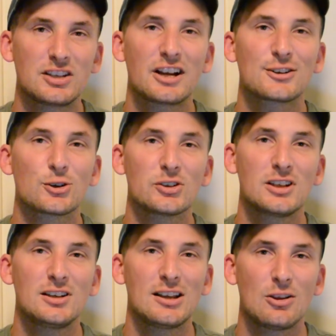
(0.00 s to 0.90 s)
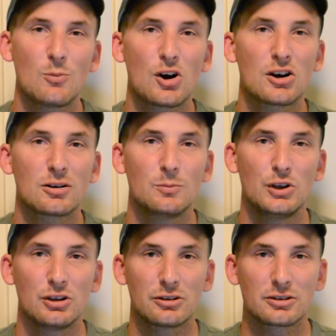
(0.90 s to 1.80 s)
Todd Gurley and Lamar
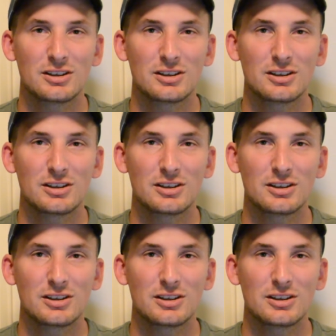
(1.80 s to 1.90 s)
Miller